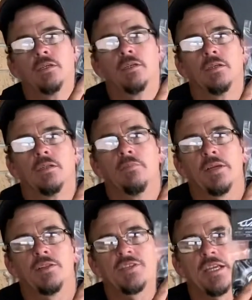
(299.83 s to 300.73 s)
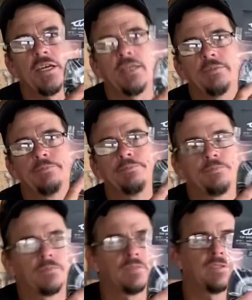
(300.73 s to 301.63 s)
metal center.
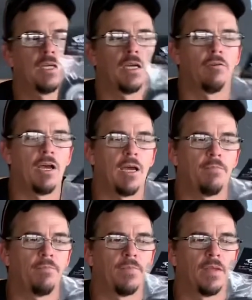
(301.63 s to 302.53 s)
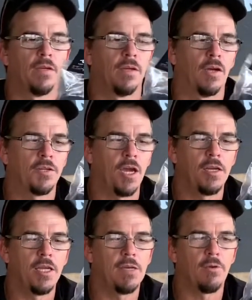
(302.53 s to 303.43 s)
So I don't
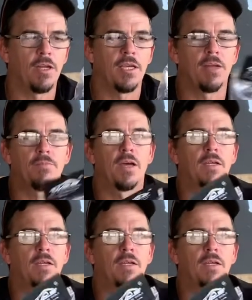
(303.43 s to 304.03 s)
need one yet, but